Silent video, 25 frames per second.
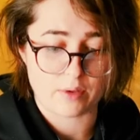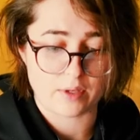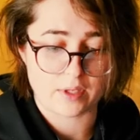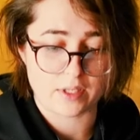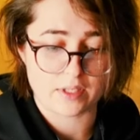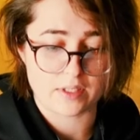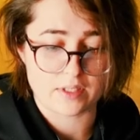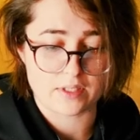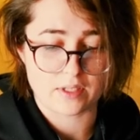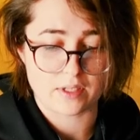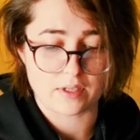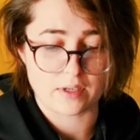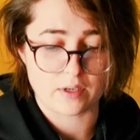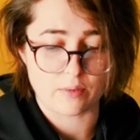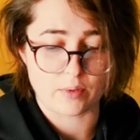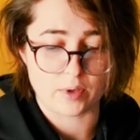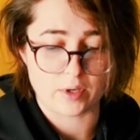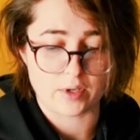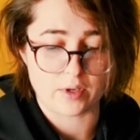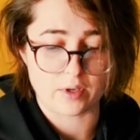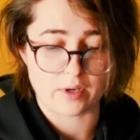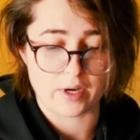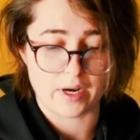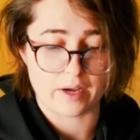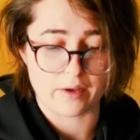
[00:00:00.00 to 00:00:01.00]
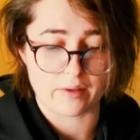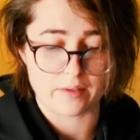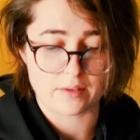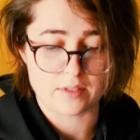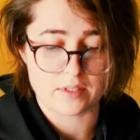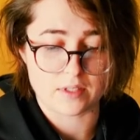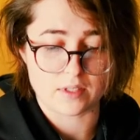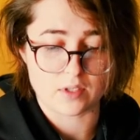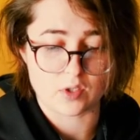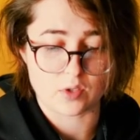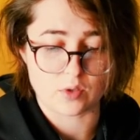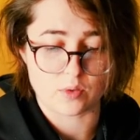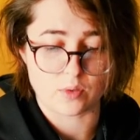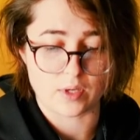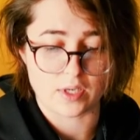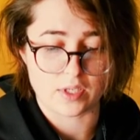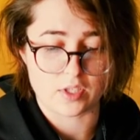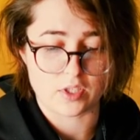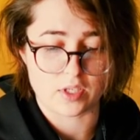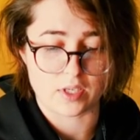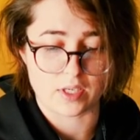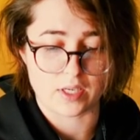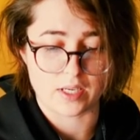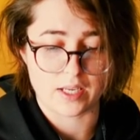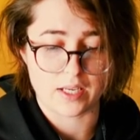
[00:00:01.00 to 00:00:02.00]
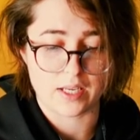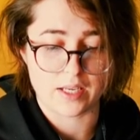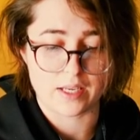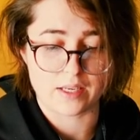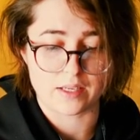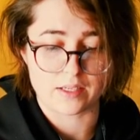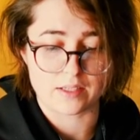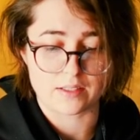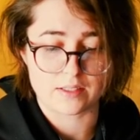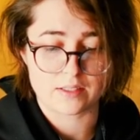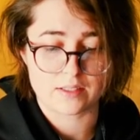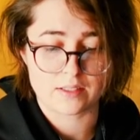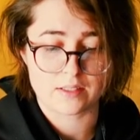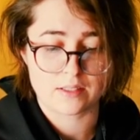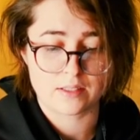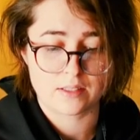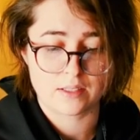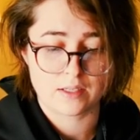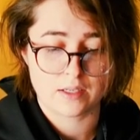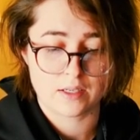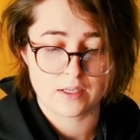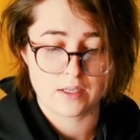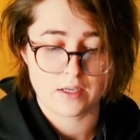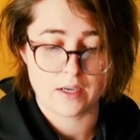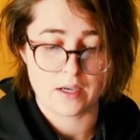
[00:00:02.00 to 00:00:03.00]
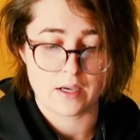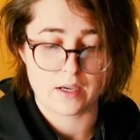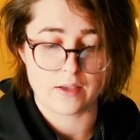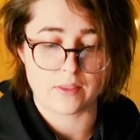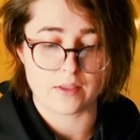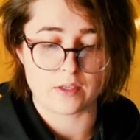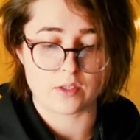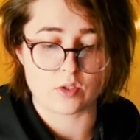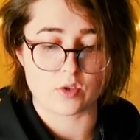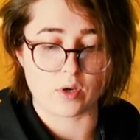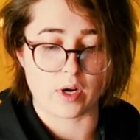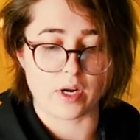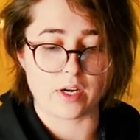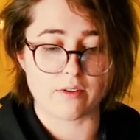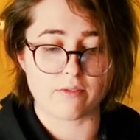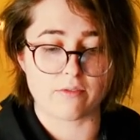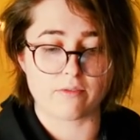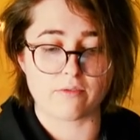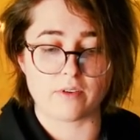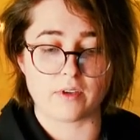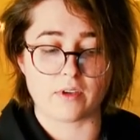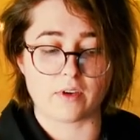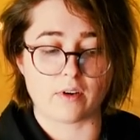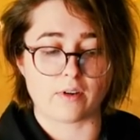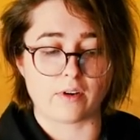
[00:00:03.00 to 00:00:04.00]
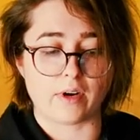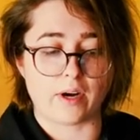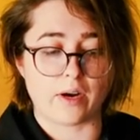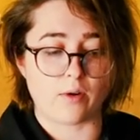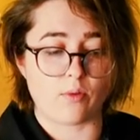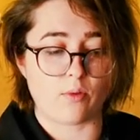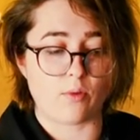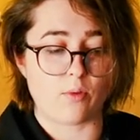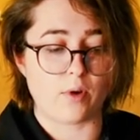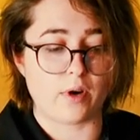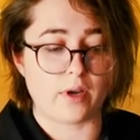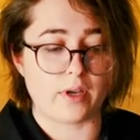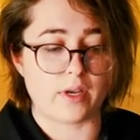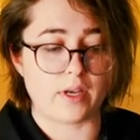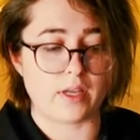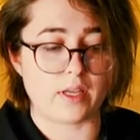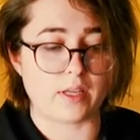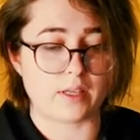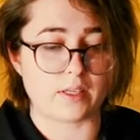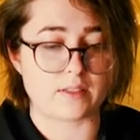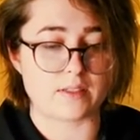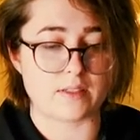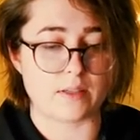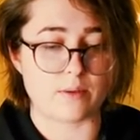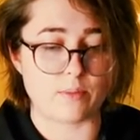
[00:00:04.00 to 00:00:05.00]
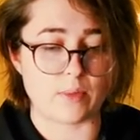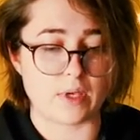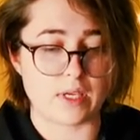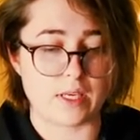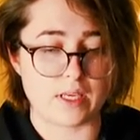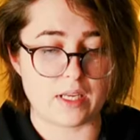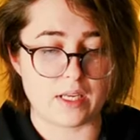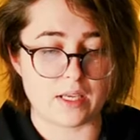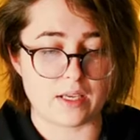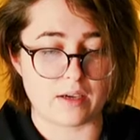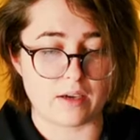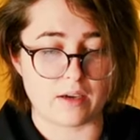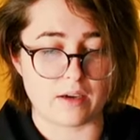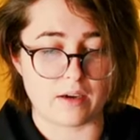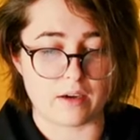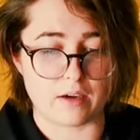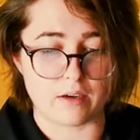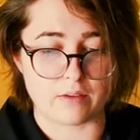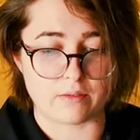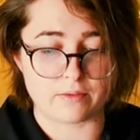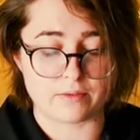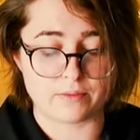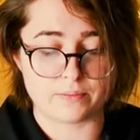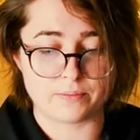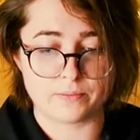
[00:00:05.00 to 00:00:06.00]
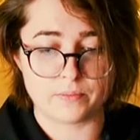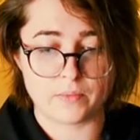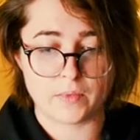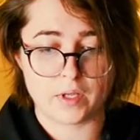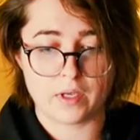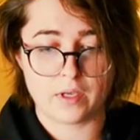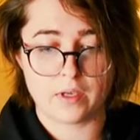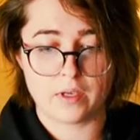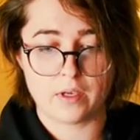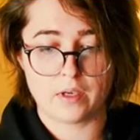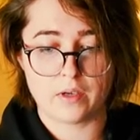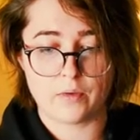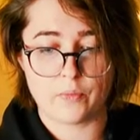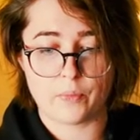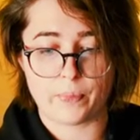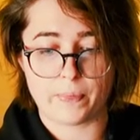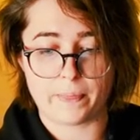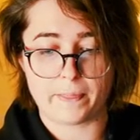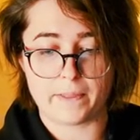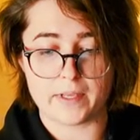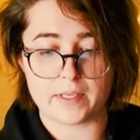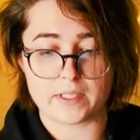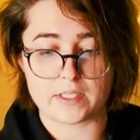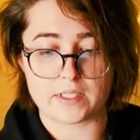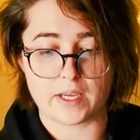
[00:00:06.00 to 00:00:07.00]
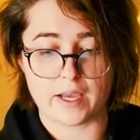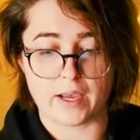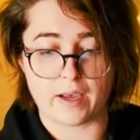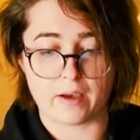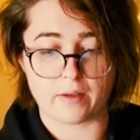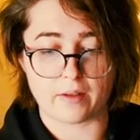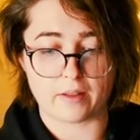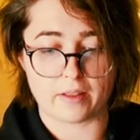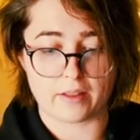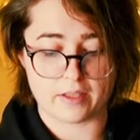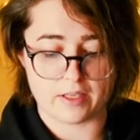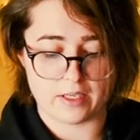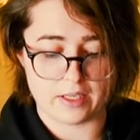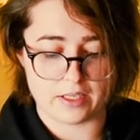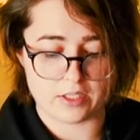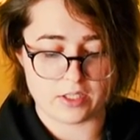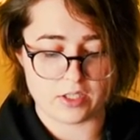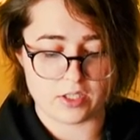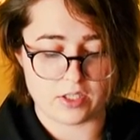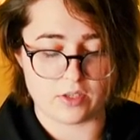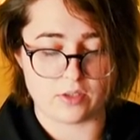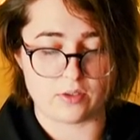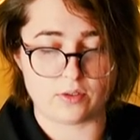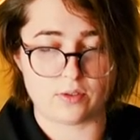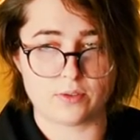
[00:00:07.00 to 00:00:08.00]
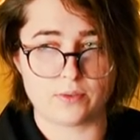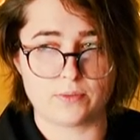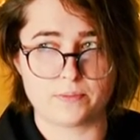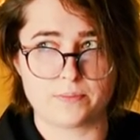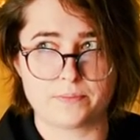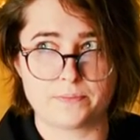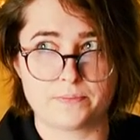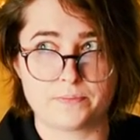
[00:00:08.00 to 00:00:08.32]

would consider what your health situation is, and then try to figure out what is the meaning of this health issue.